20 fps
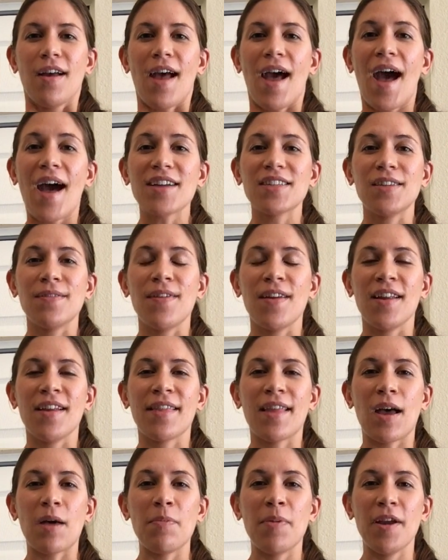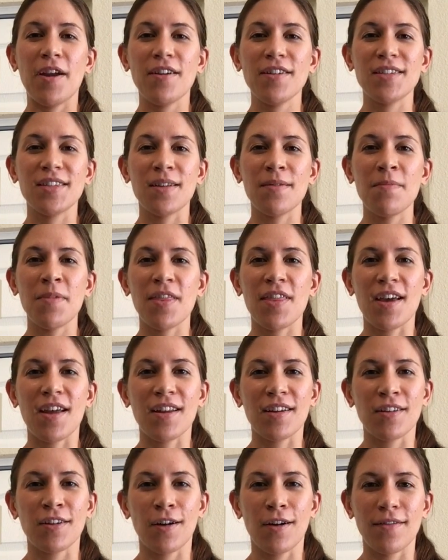activating that
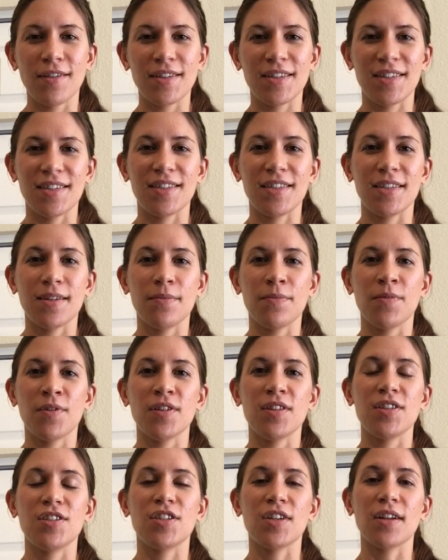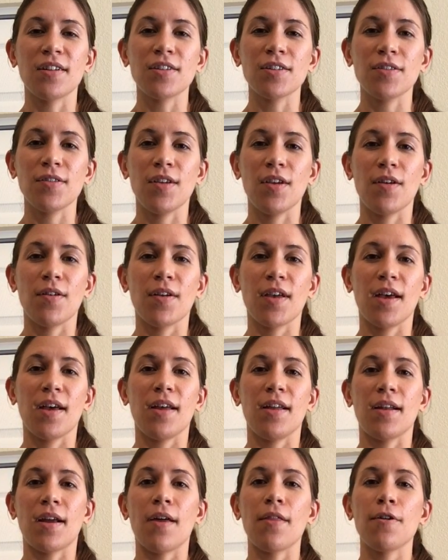parasympathetic nervous system with the gentle yoga
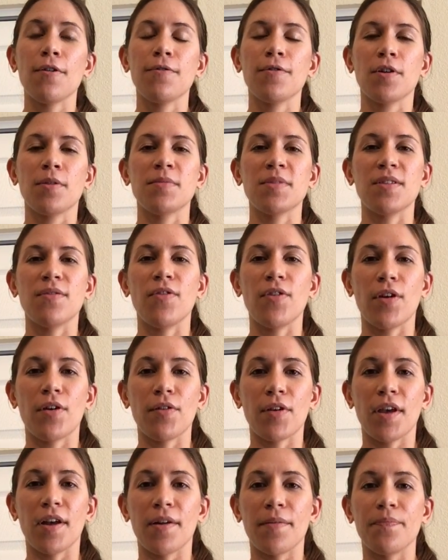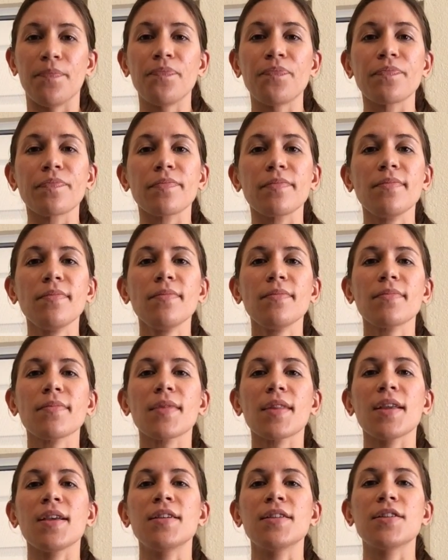and other forms of yoga
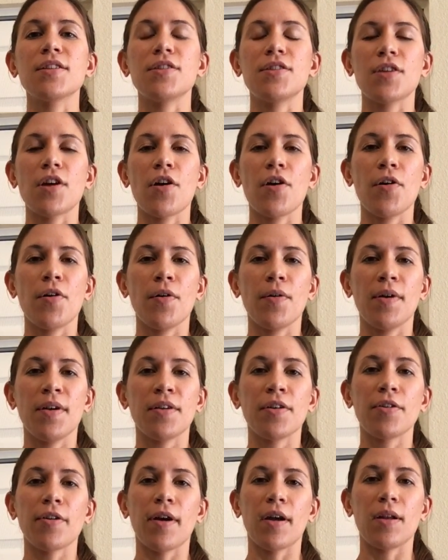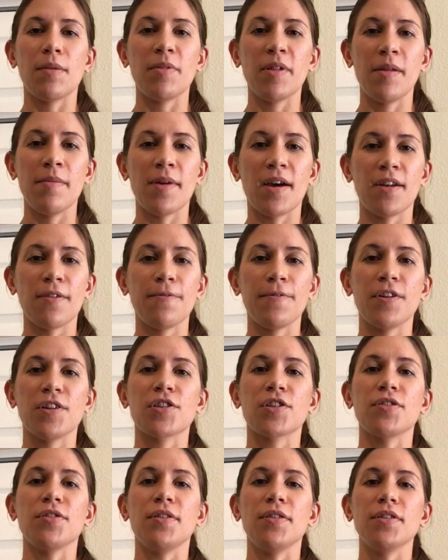is so incredibly
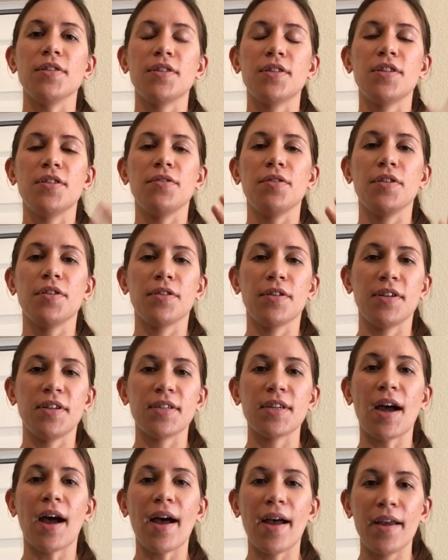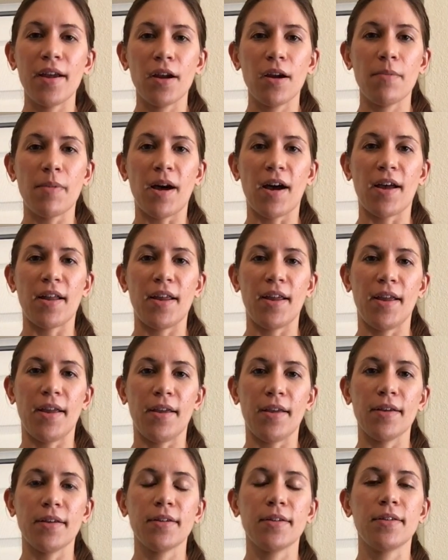beneficial to your entire
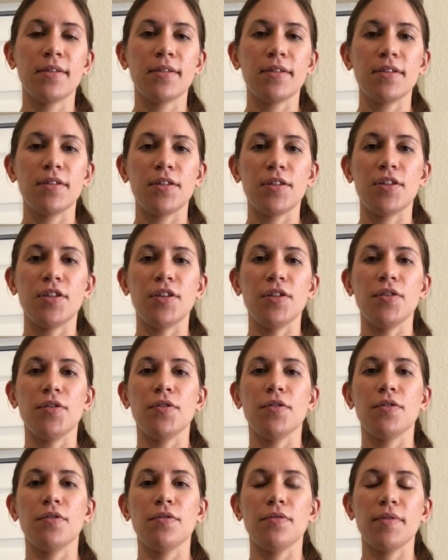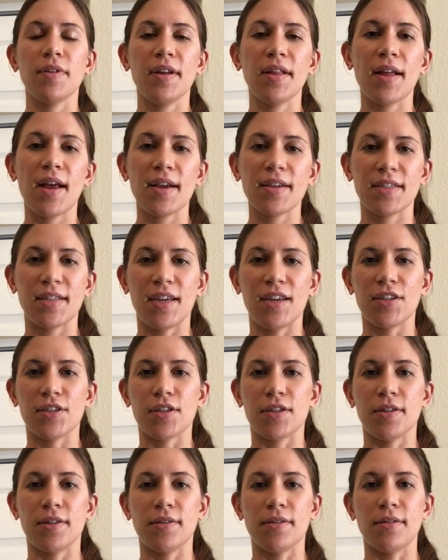body, to
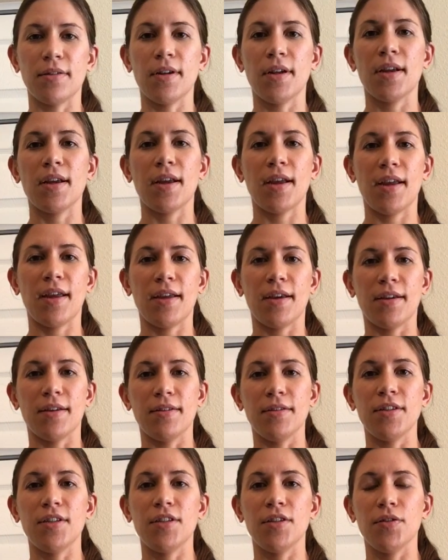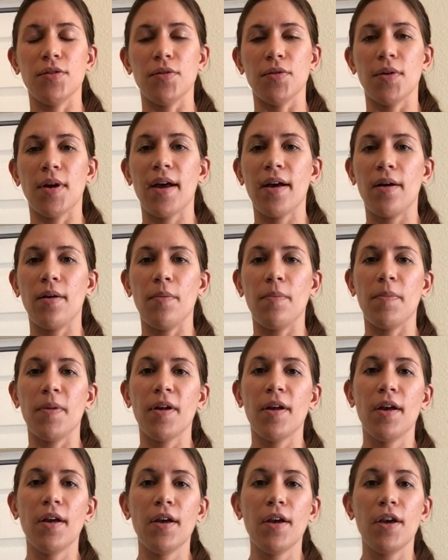relaxation, and to help
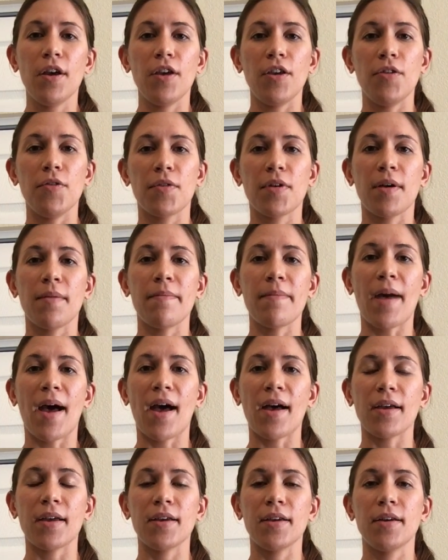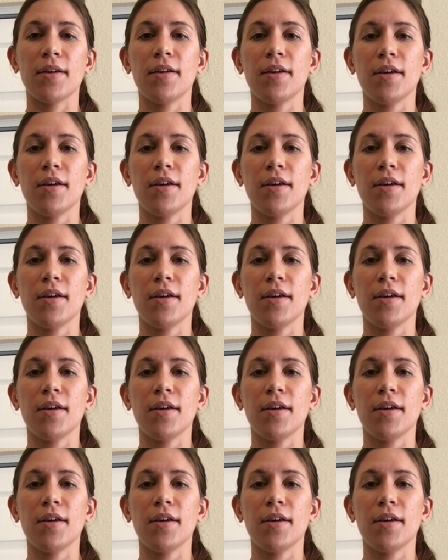you come back